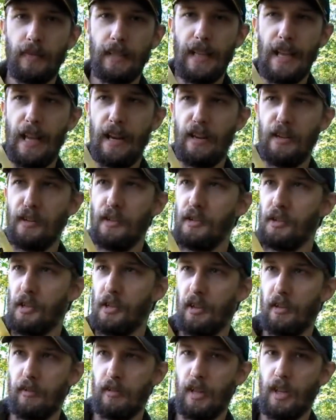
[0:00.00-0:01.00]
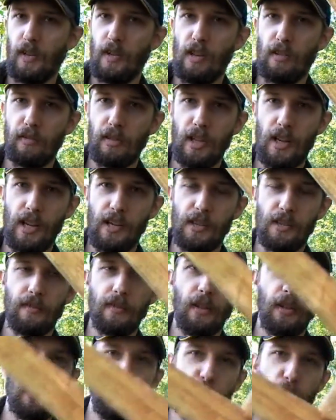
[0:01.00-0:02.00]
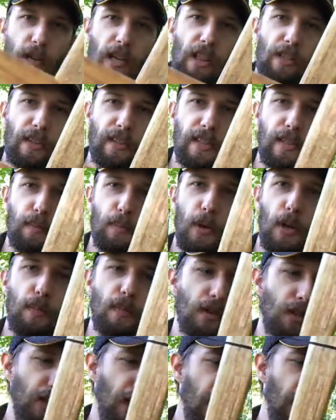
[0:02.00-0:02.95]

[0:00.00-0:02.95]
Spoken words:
tenons and, you know, all kinds of, it'll do anything that pretty much